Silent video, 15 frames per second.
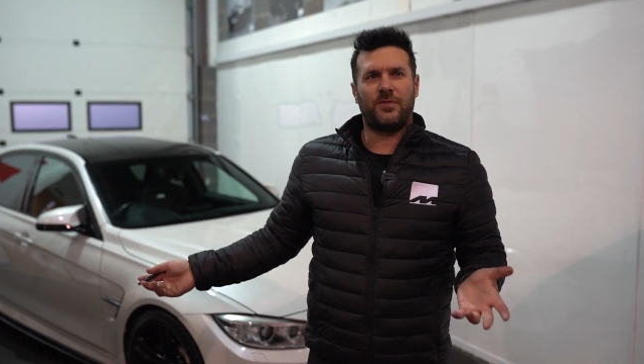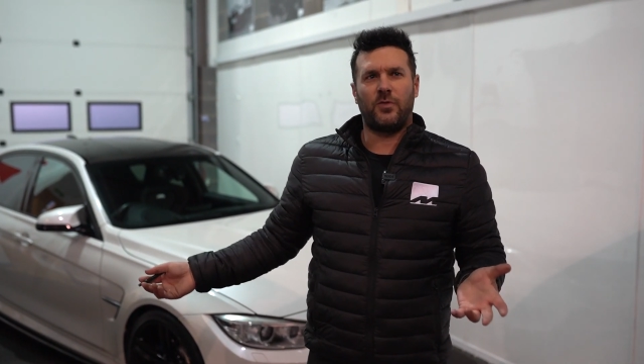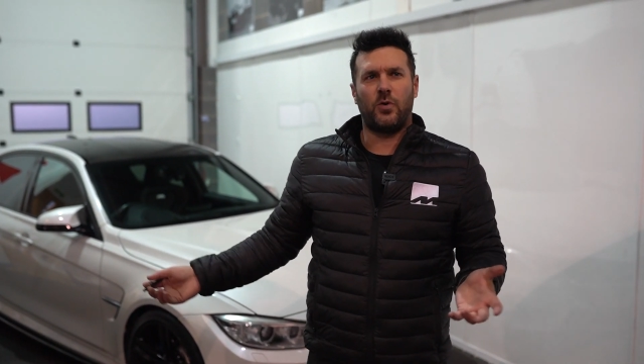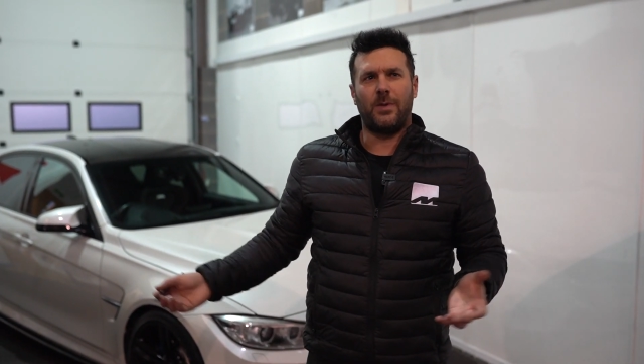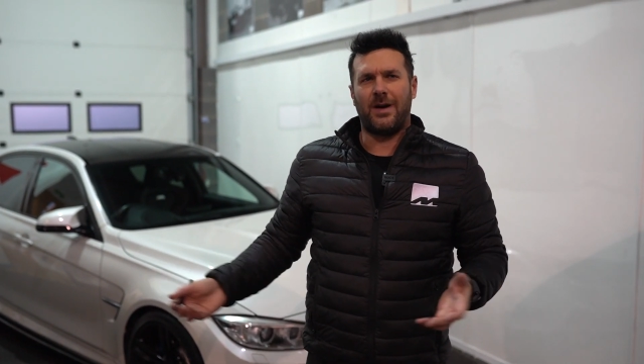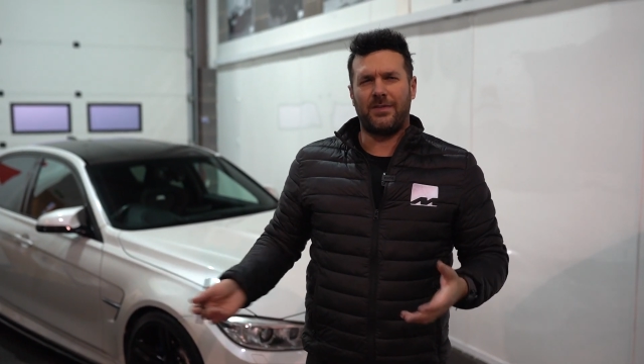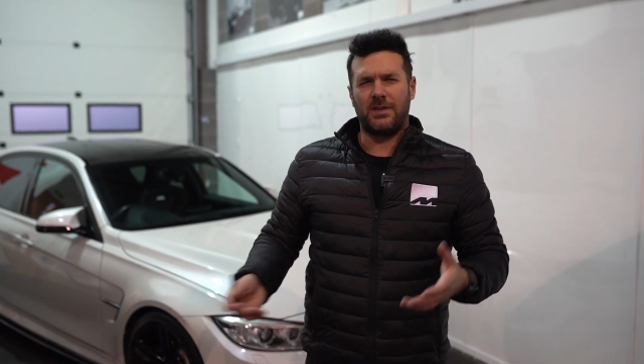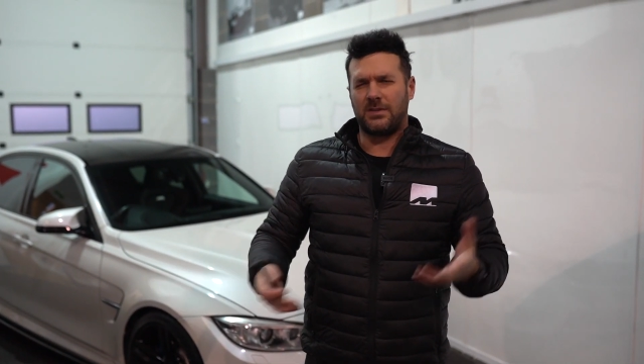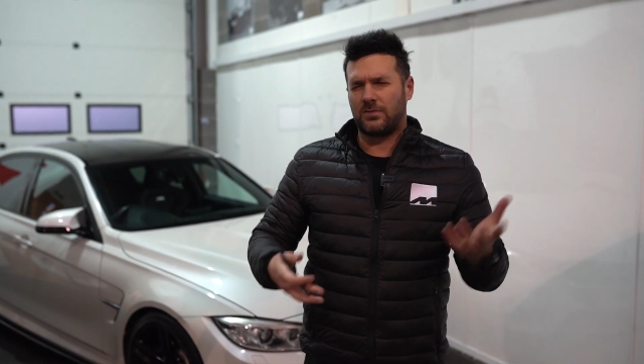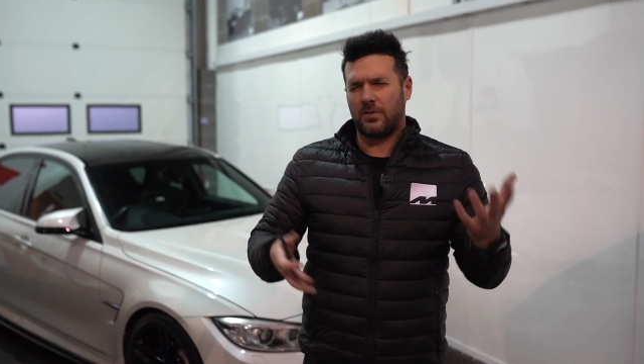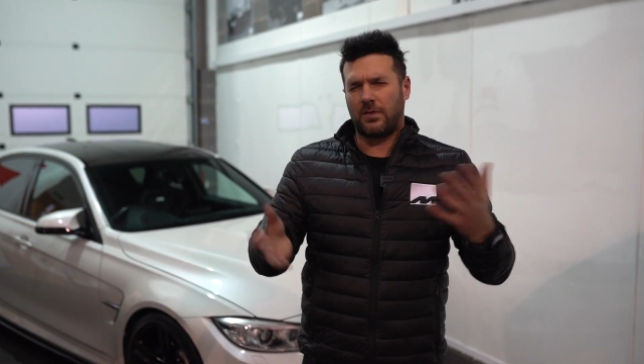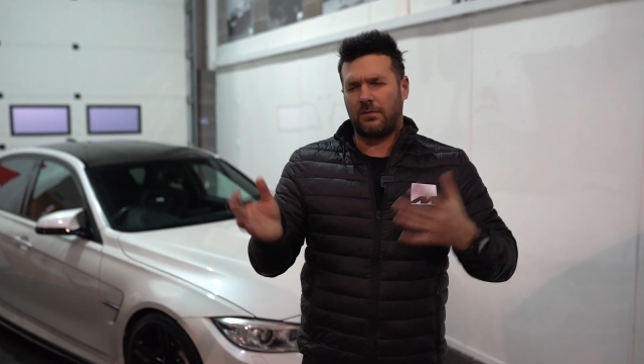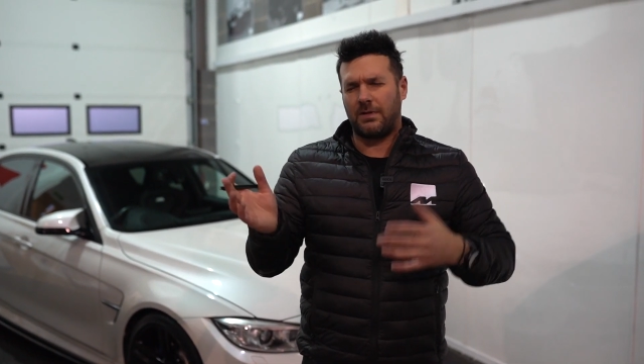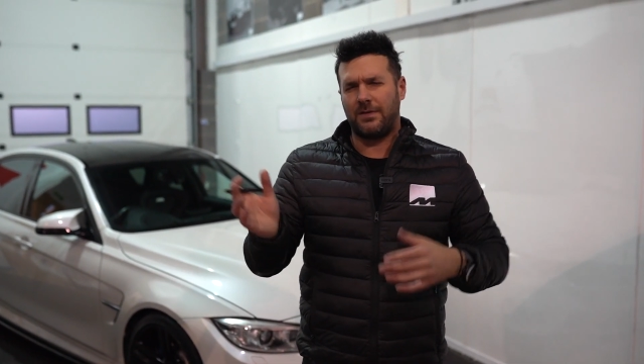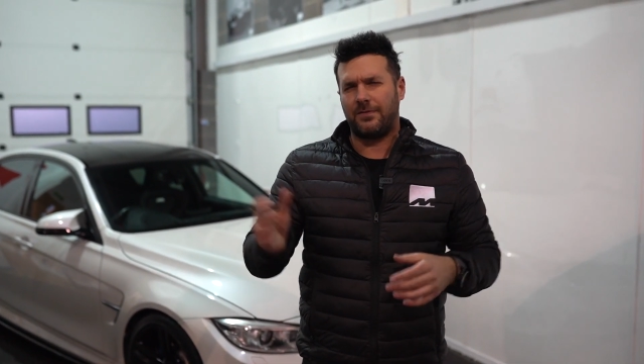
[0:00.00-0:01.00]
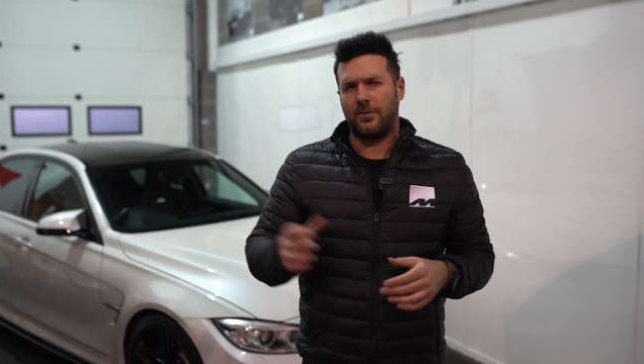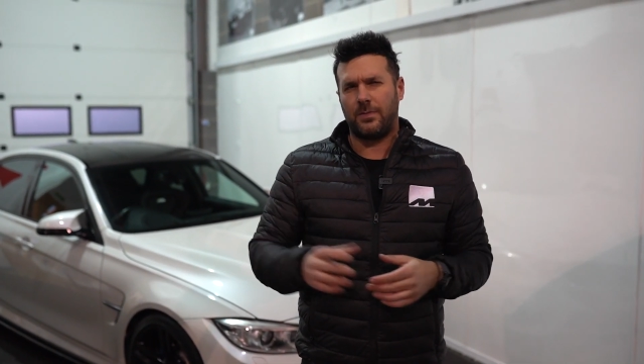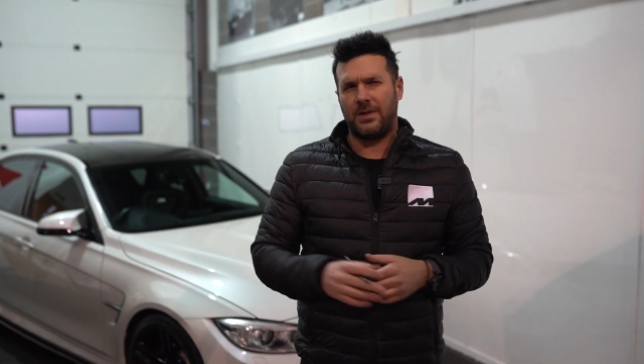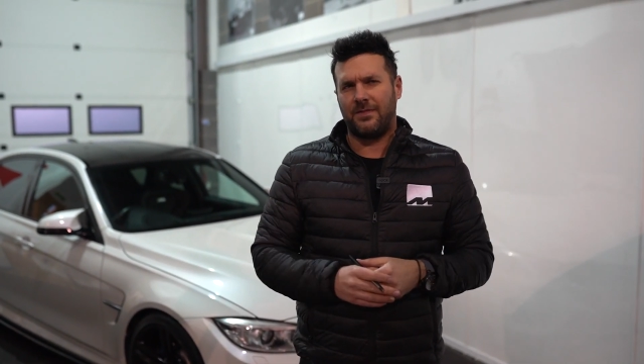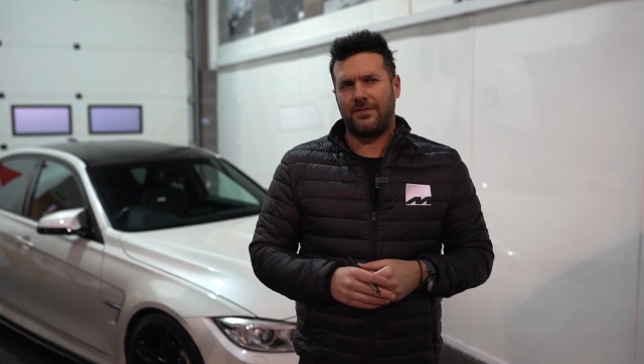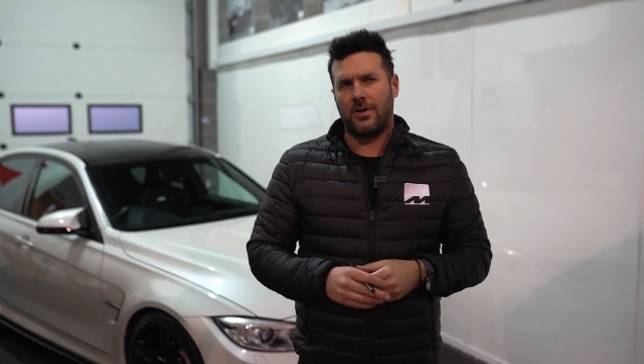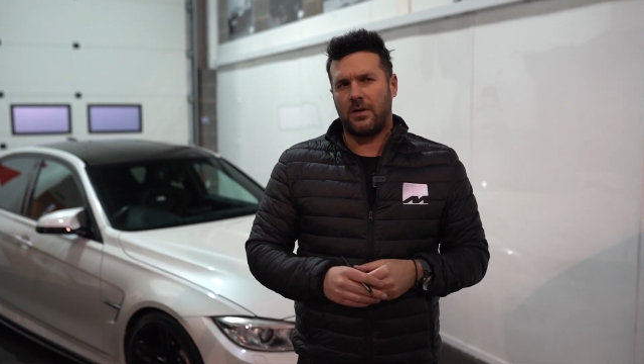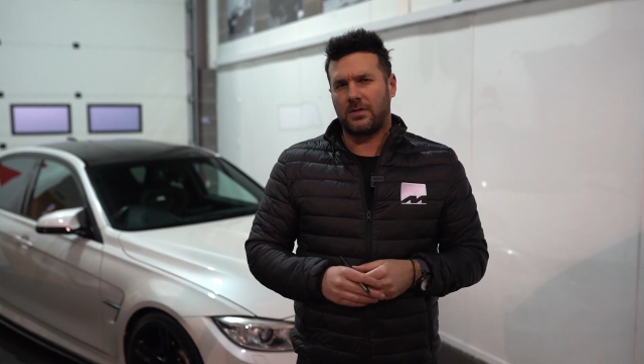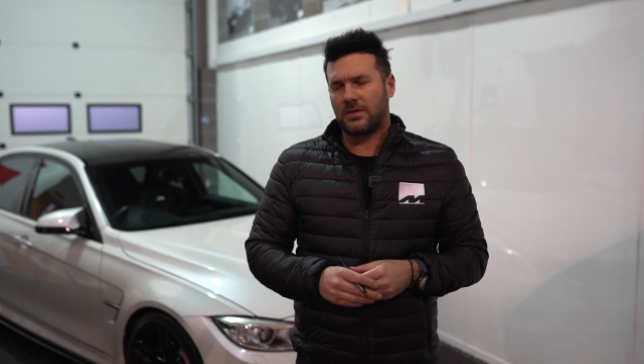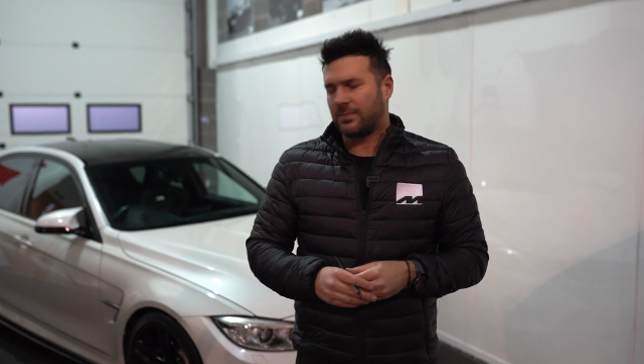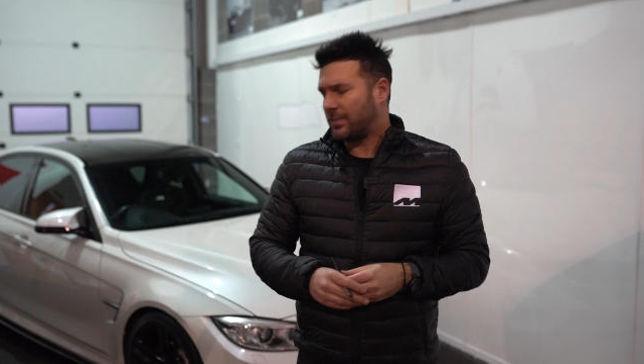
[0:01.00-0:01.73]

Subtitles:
format of these sort of 3-4 minute vlogs.